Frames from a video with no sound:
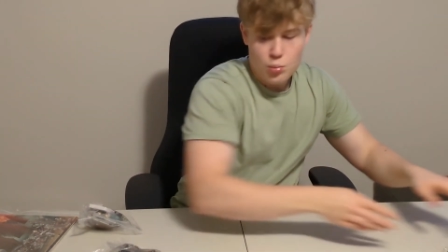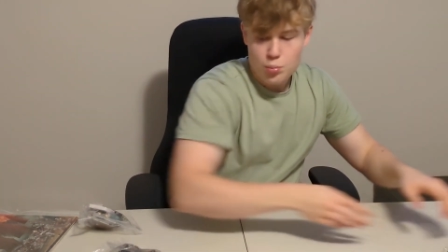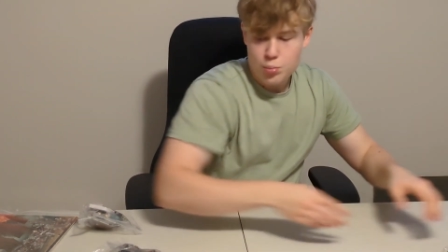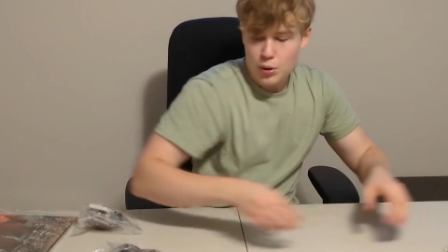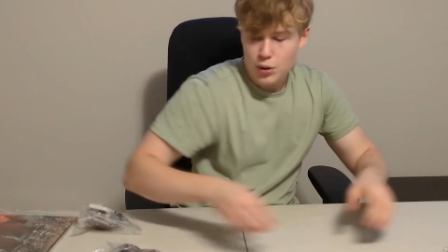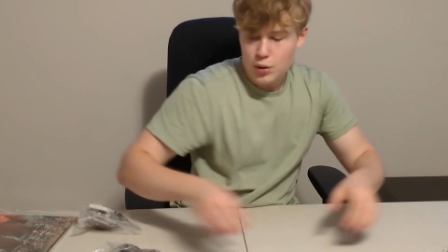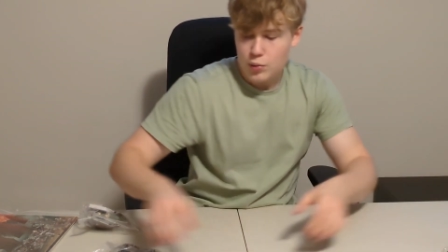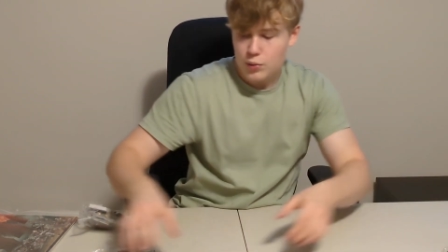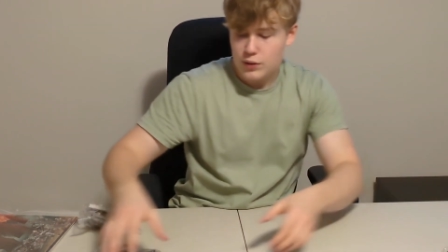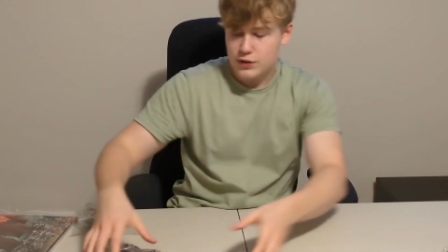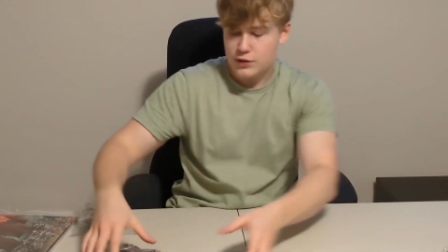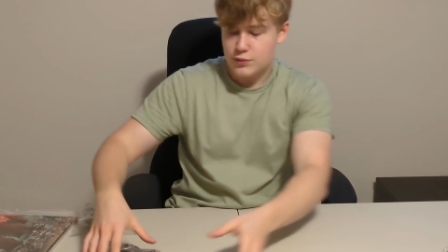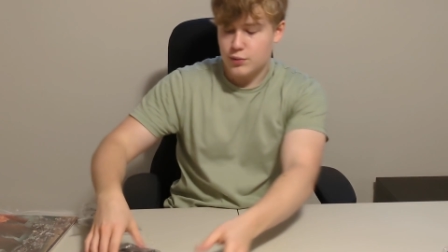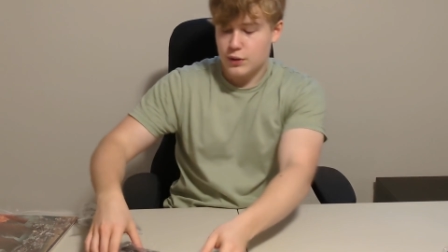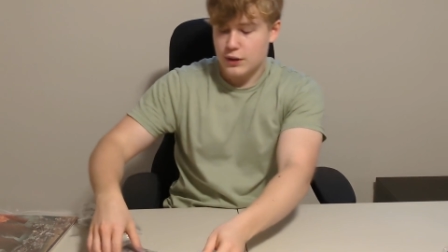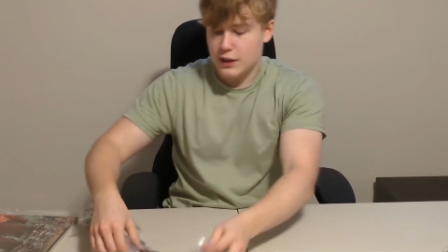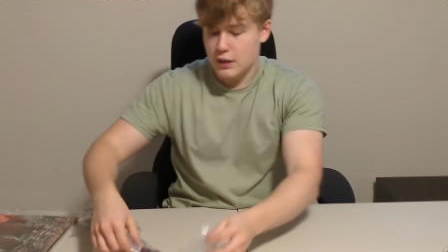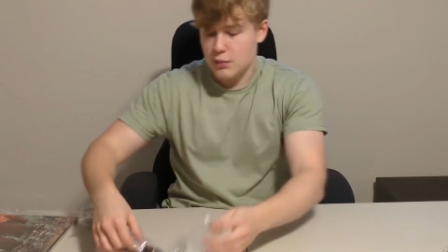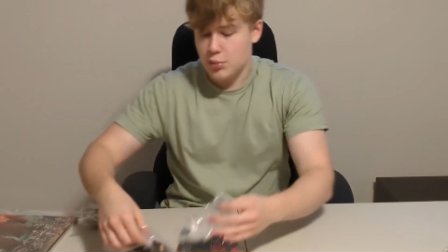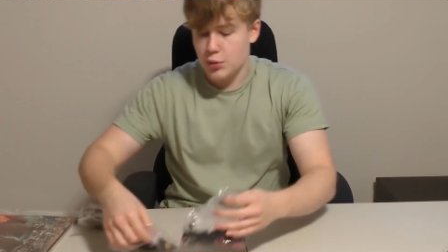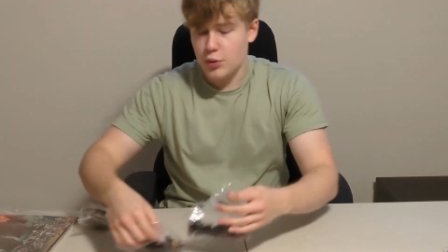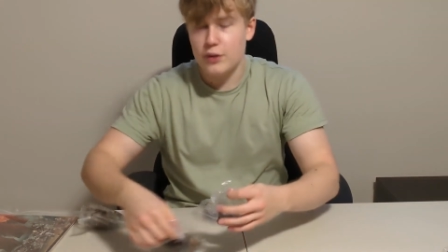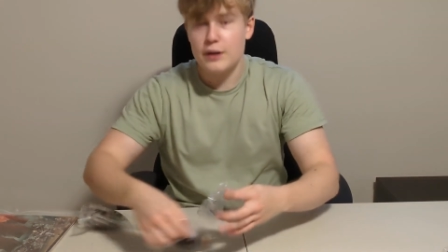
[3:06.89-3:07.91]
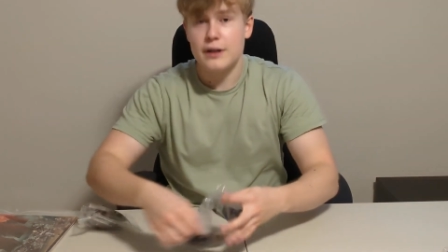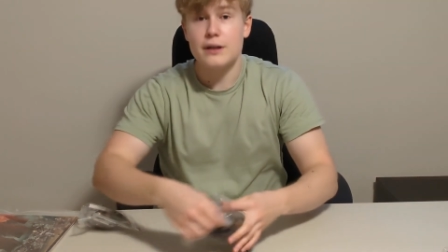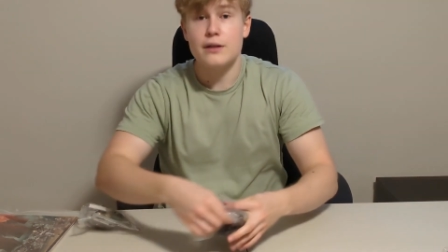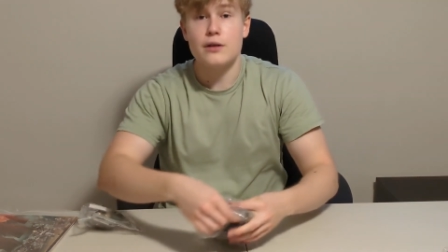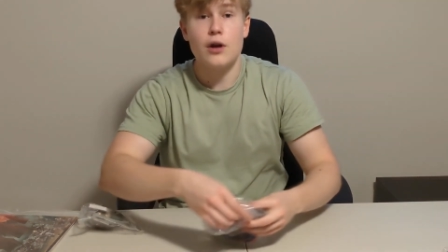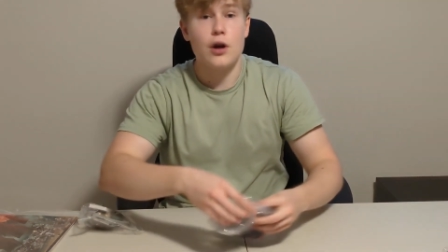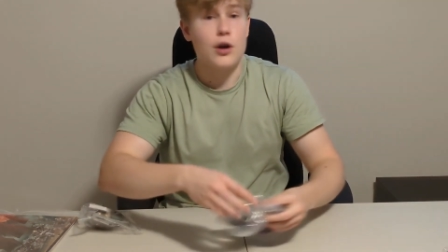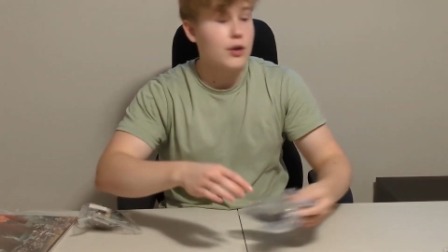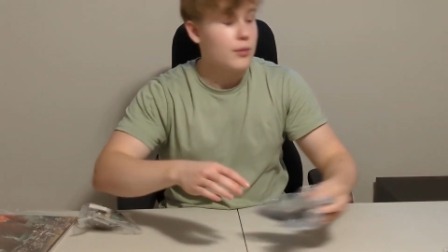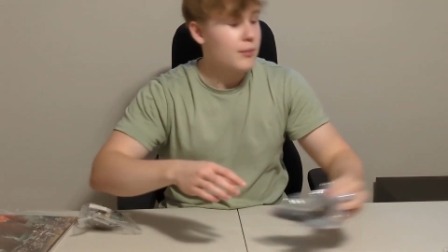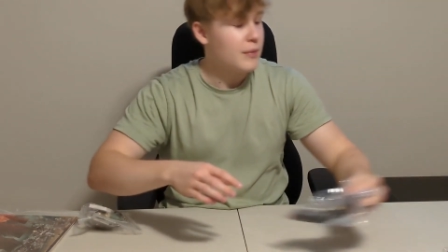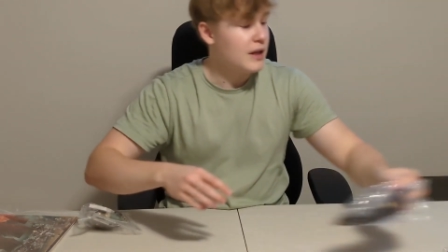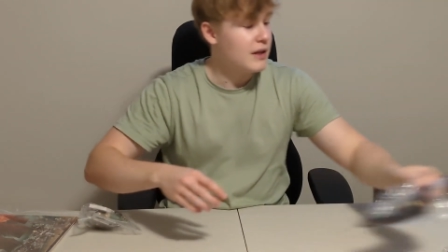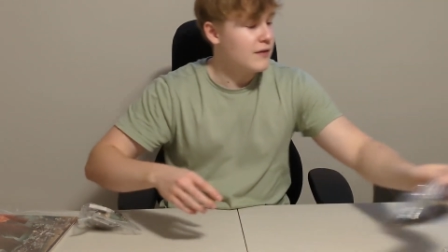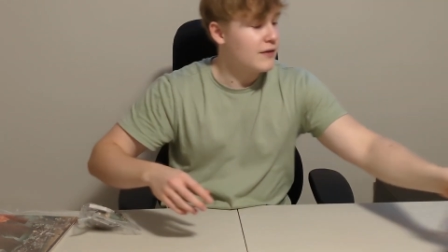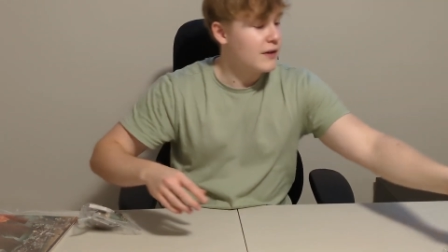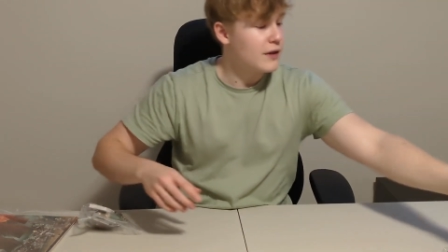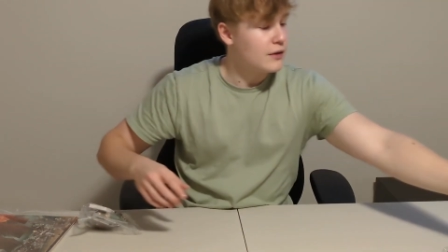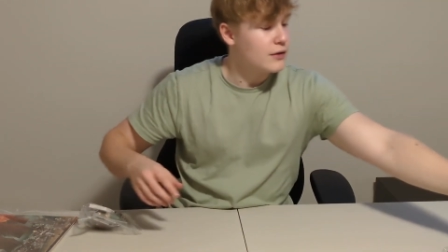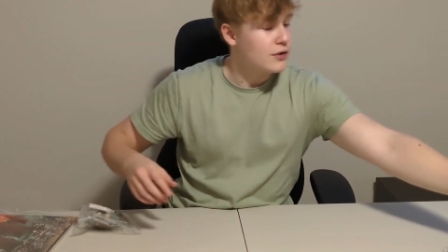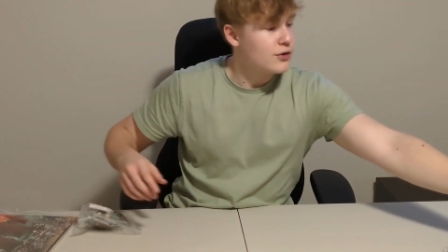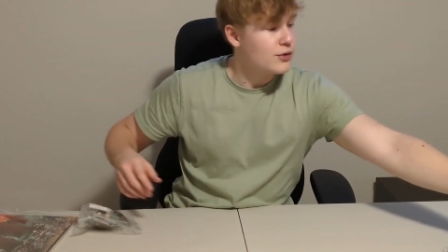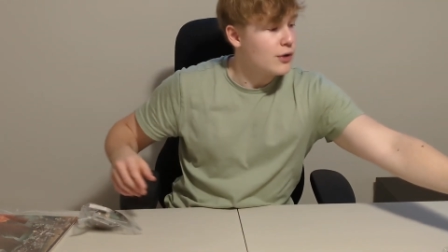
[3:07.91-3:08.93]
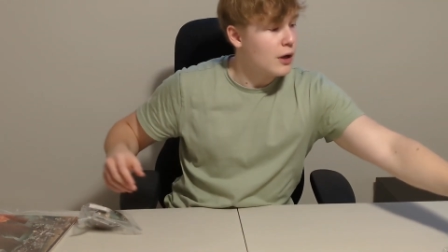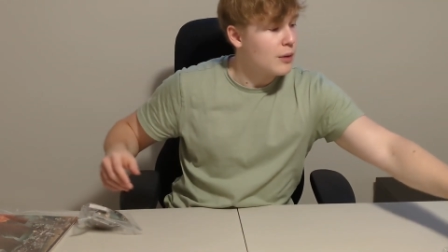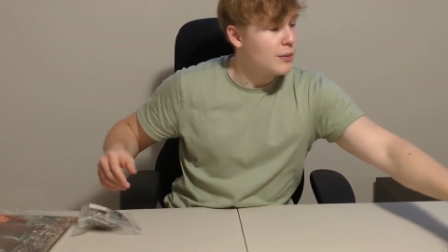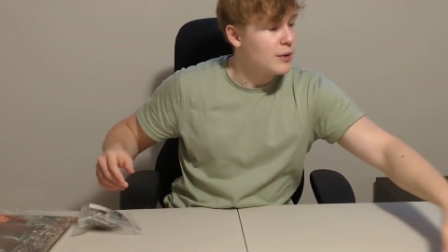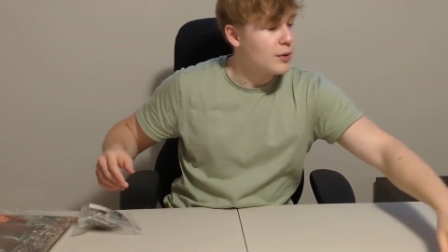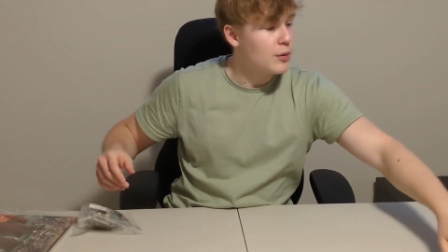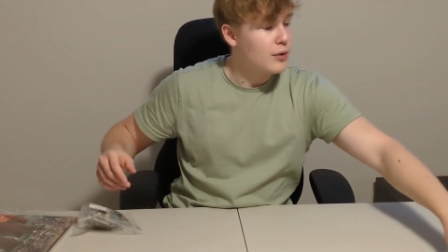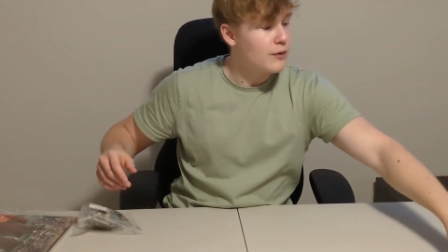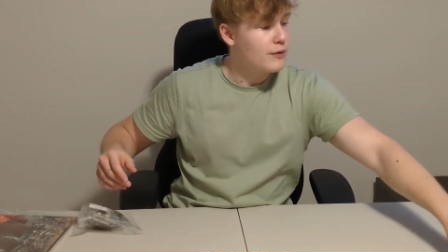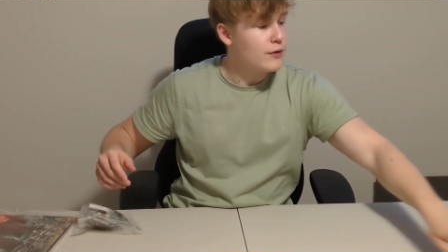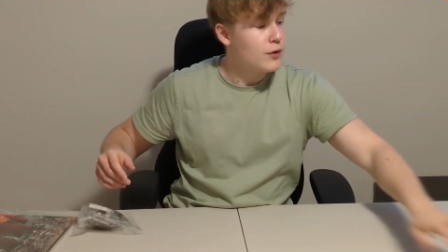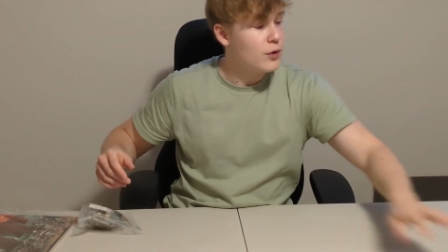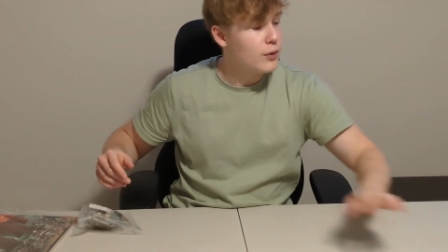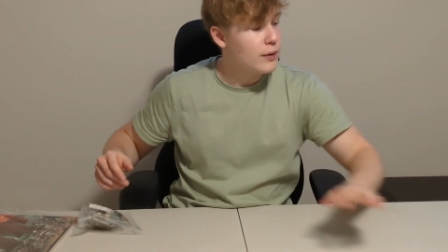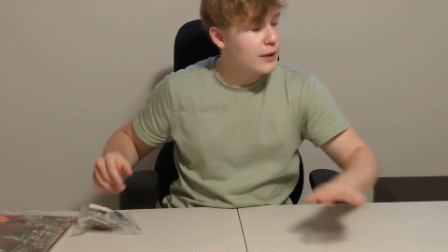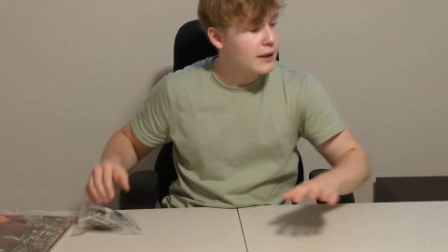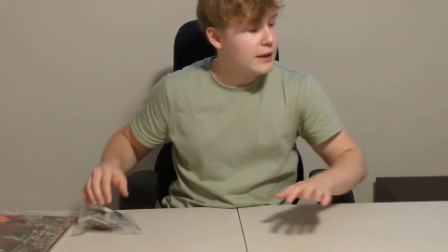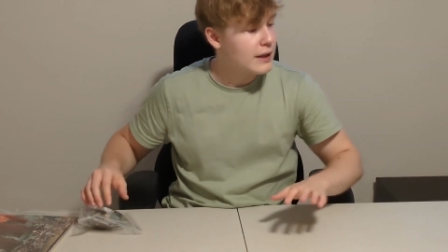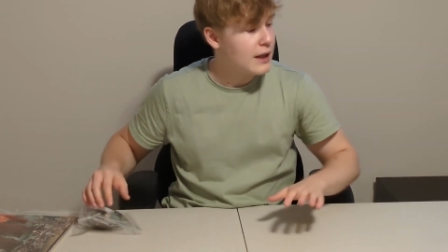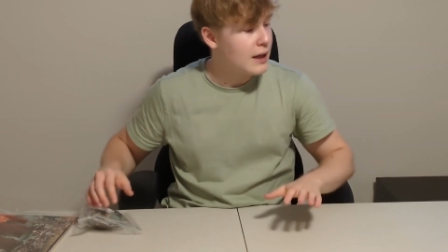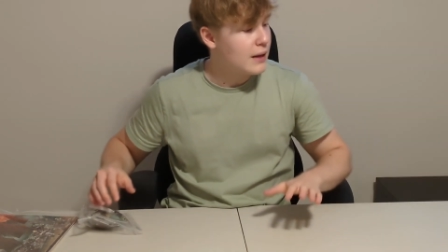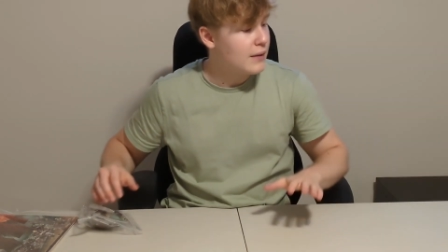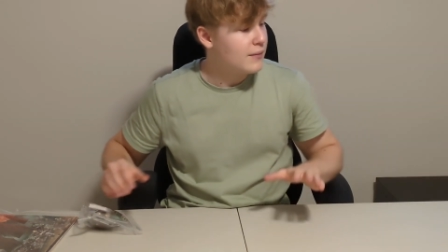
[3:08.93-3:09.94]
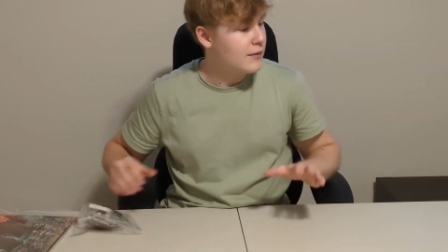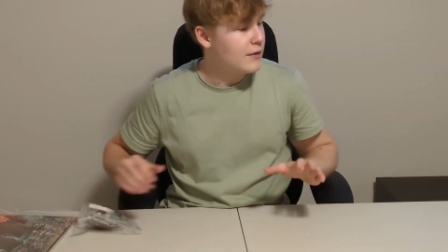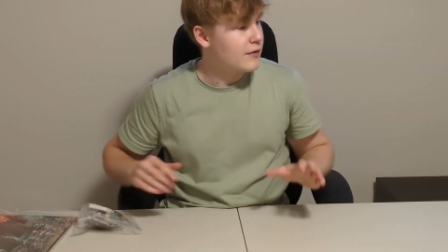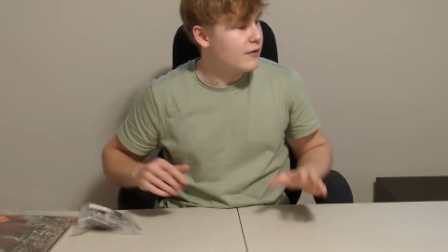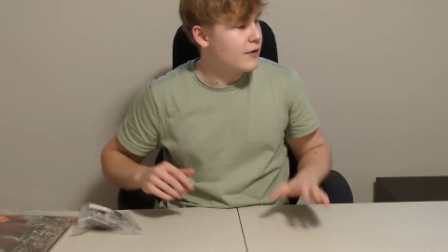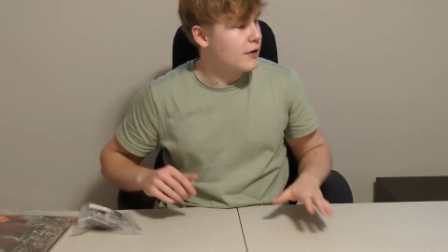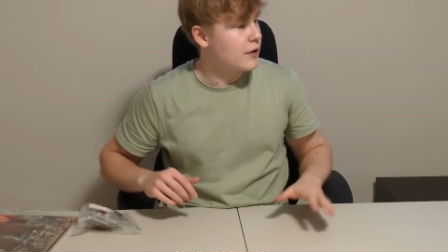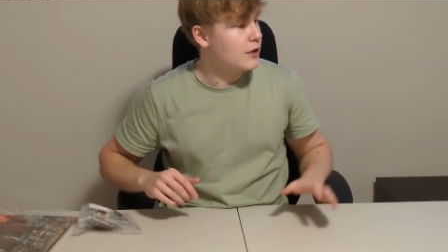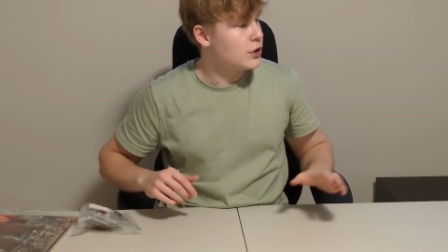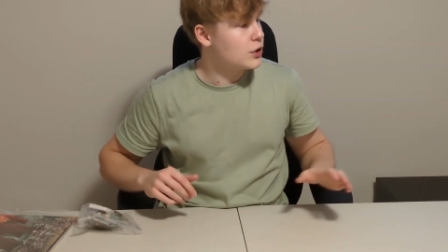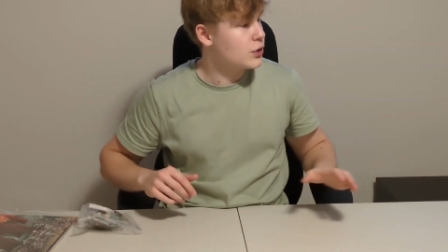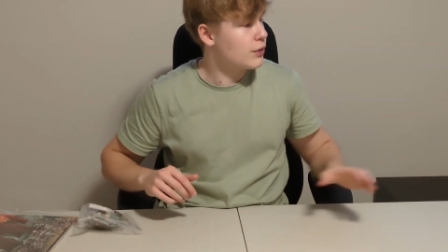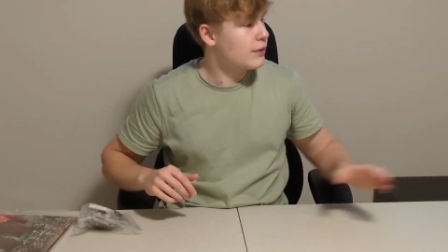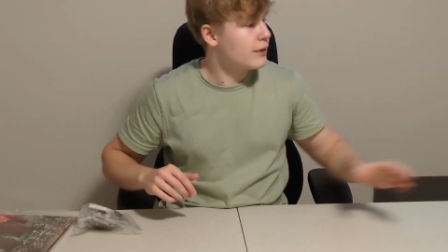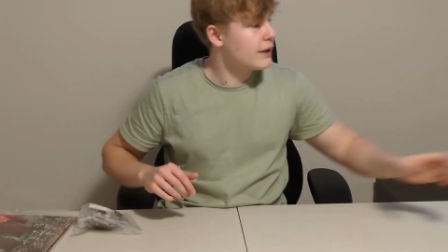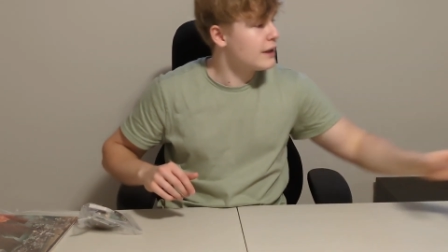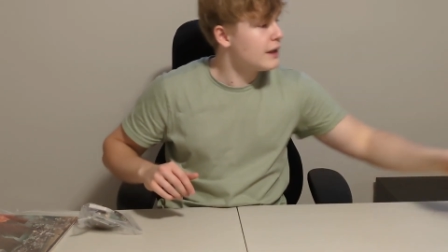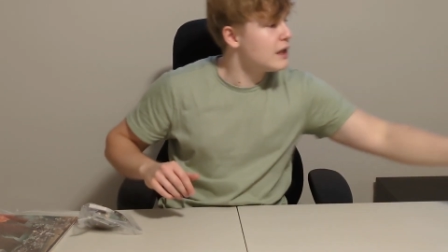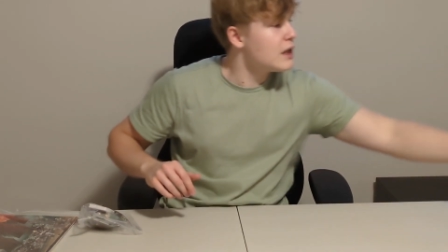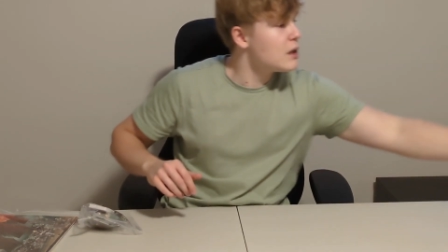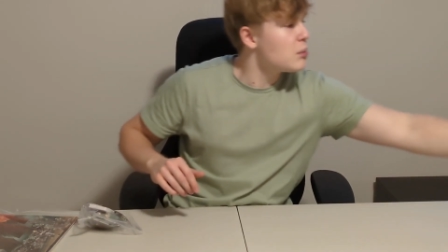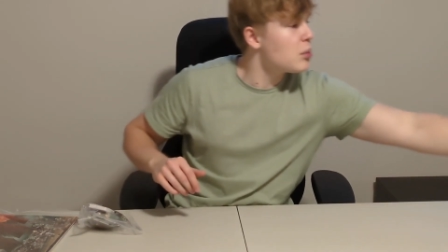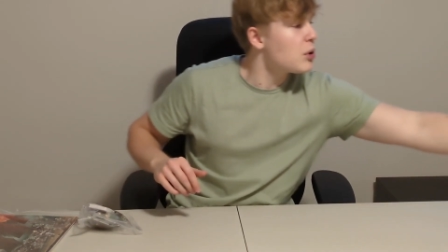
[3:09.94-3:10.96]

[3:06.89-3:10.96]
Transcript: But what's really important are the minifigures, so I'll be reviewing them very shortly.